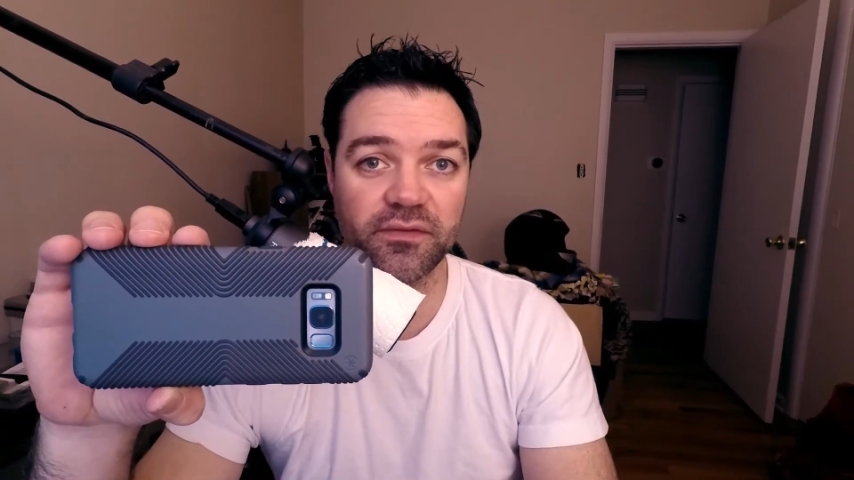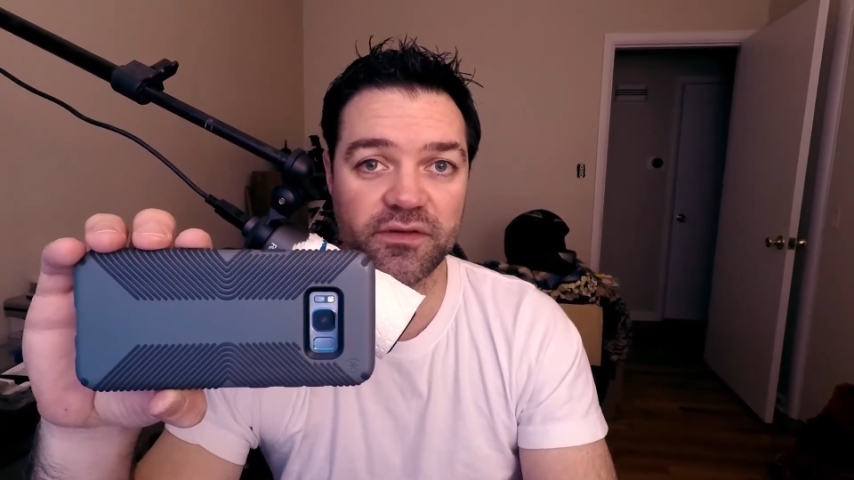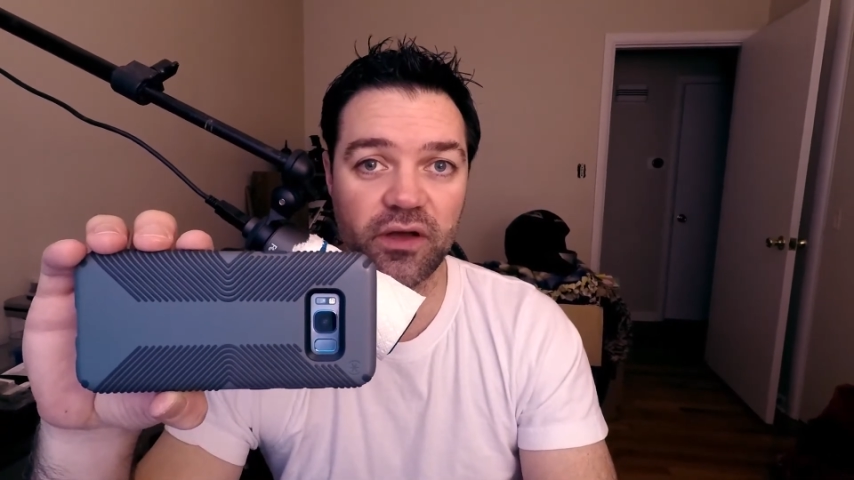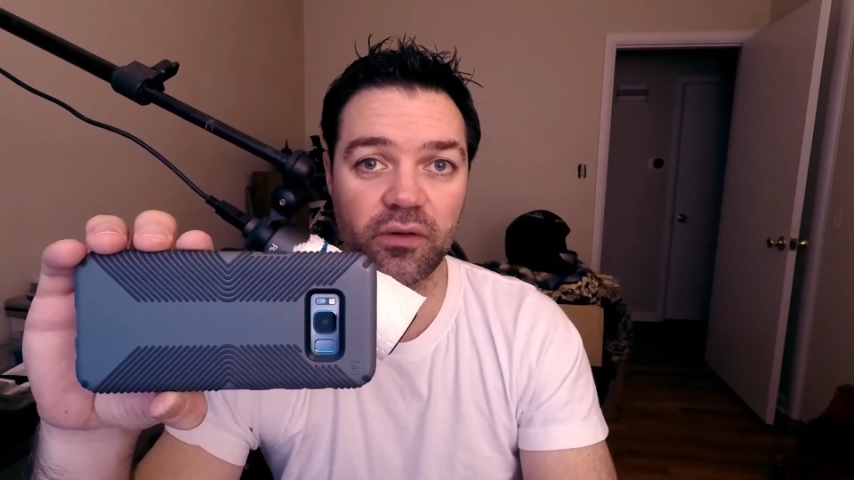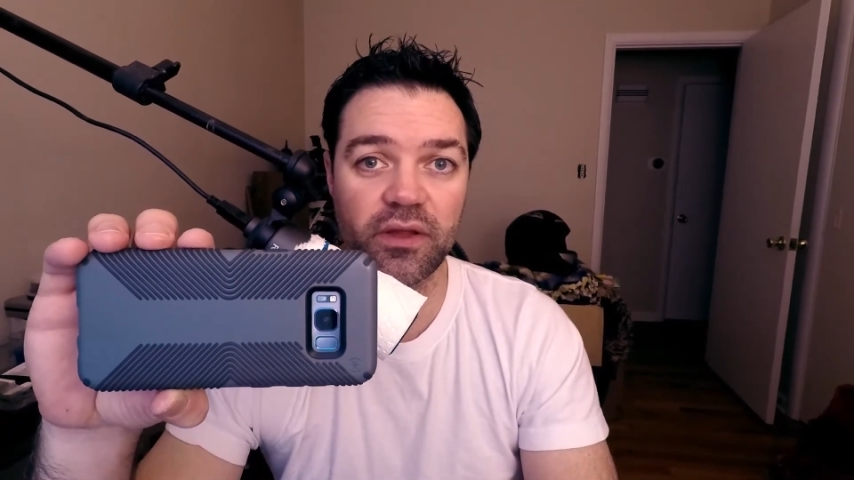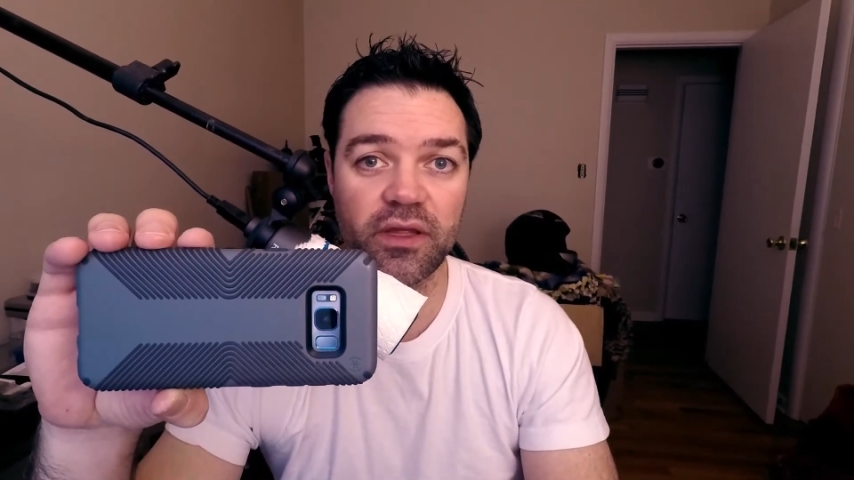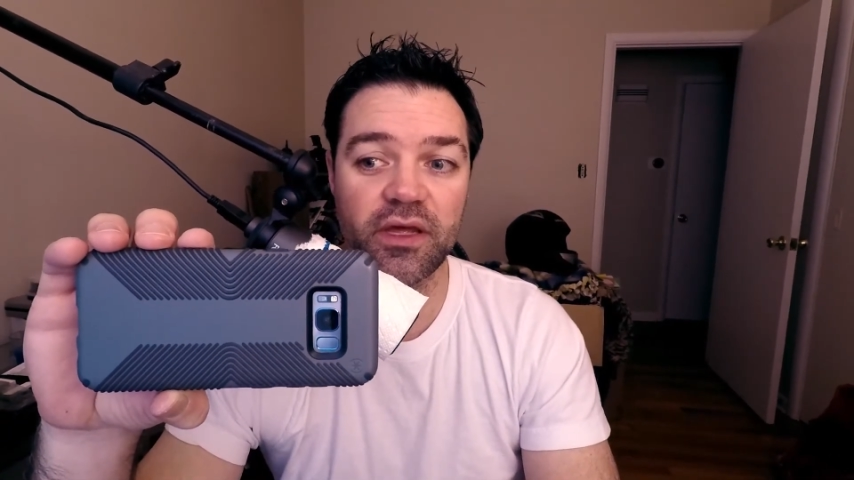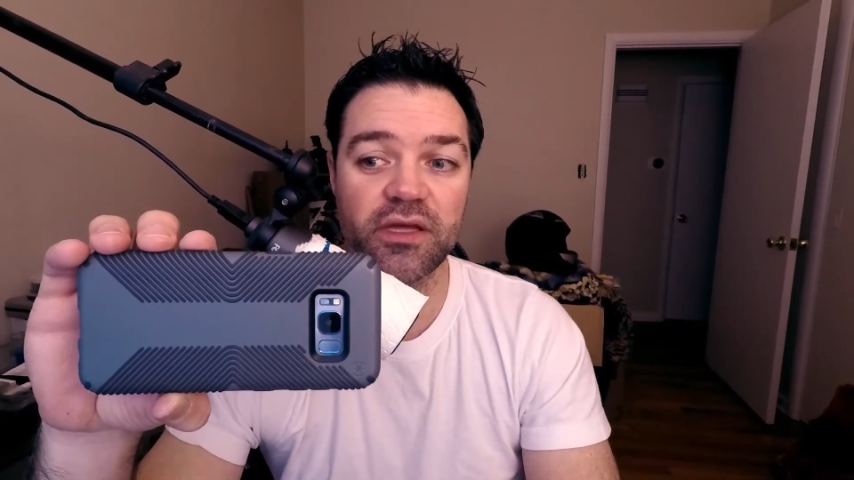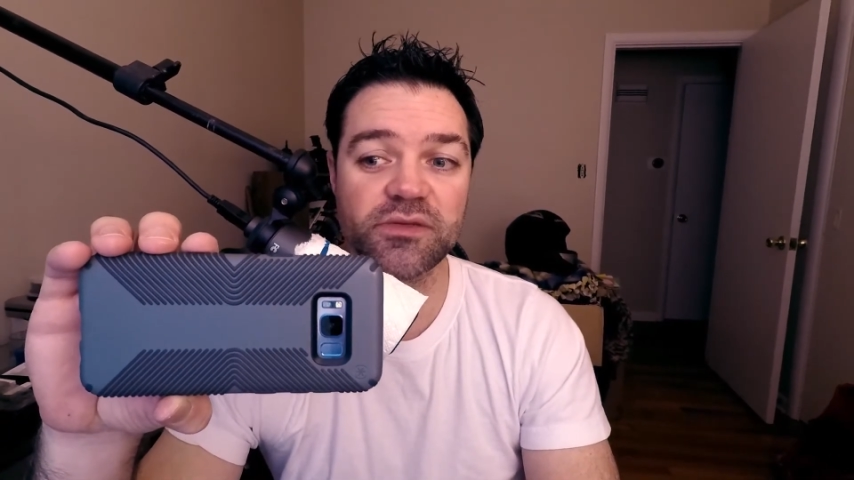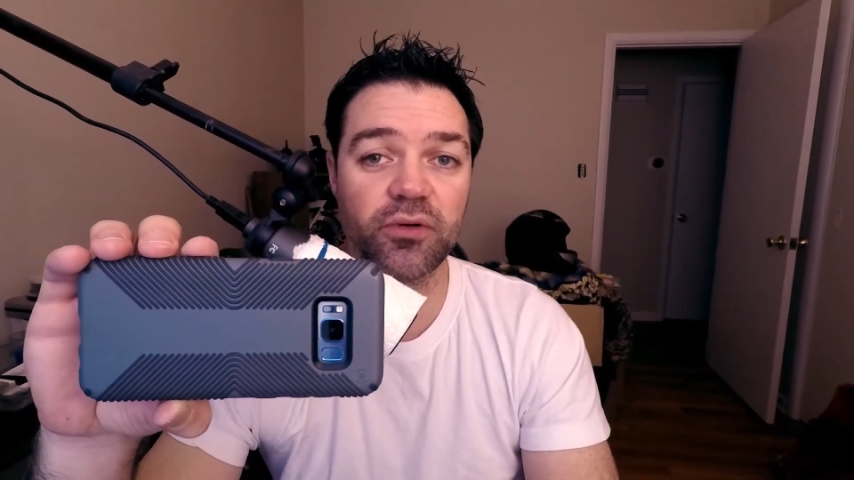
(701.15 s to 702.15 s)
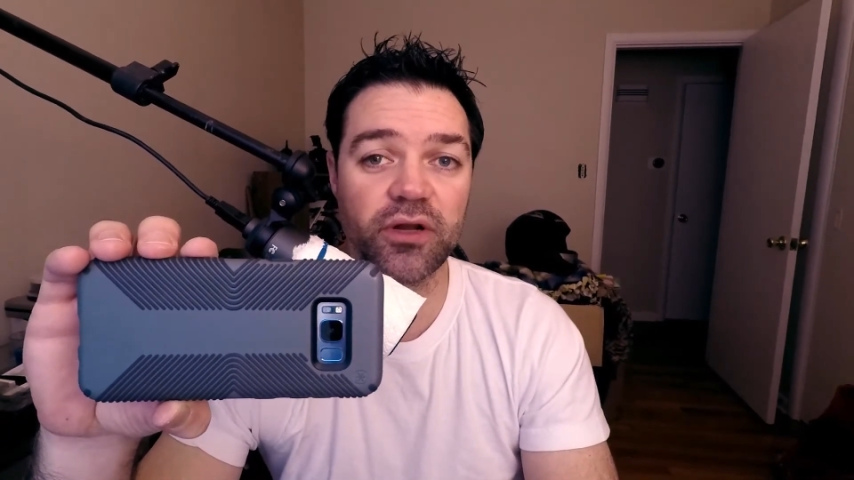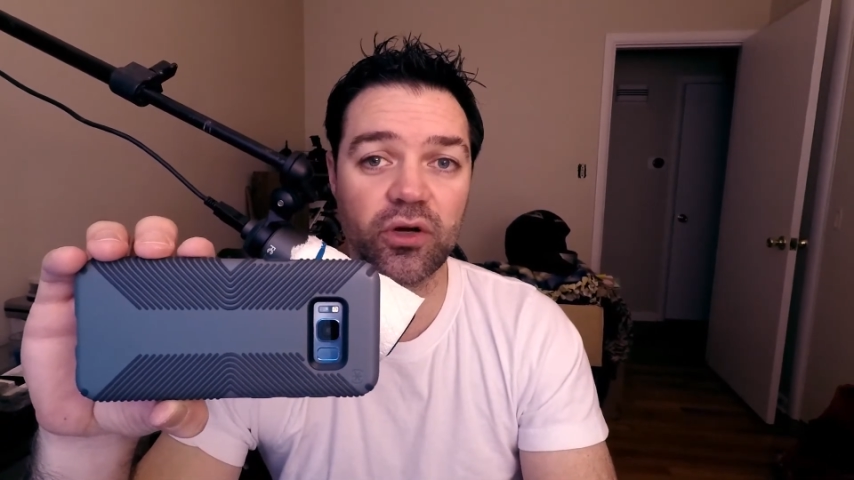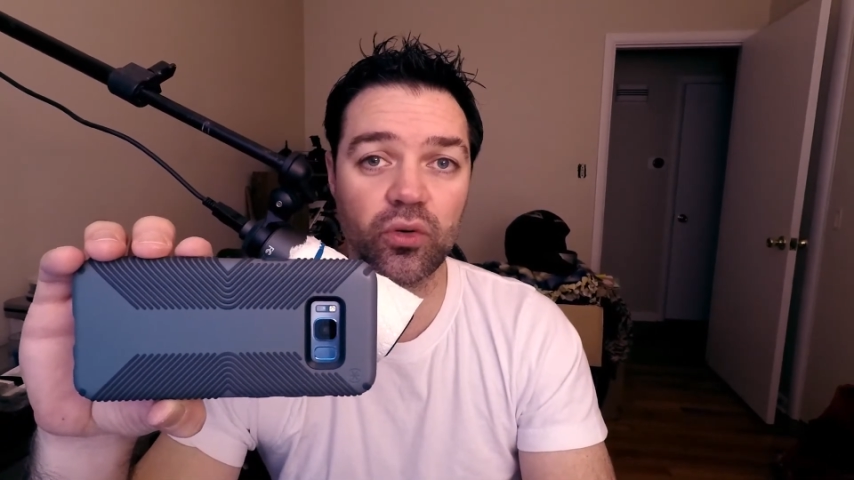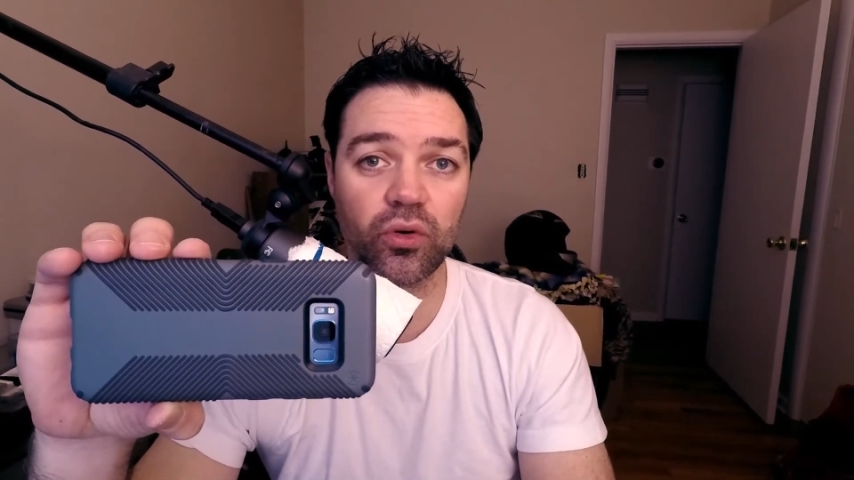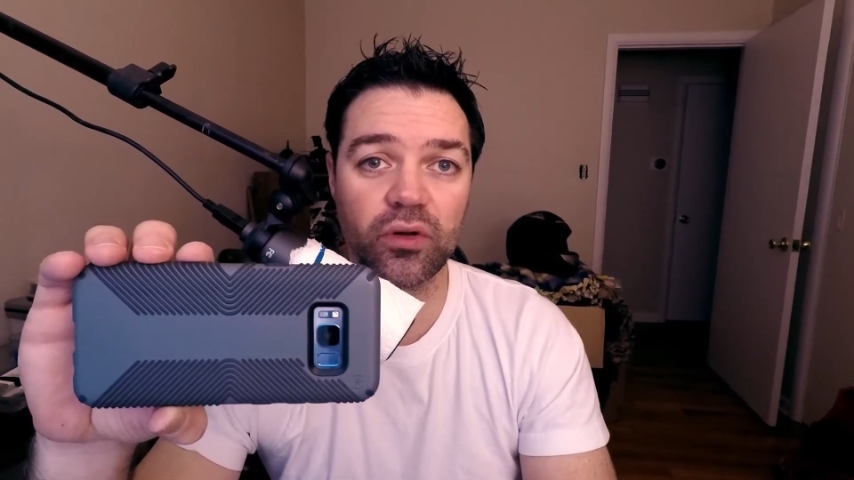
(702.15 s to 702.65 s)
So it's pretty
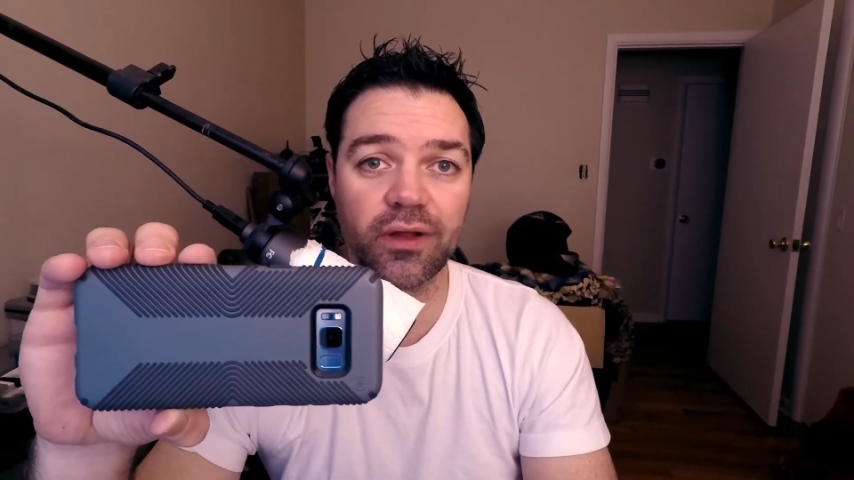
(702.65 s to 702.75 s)
cool.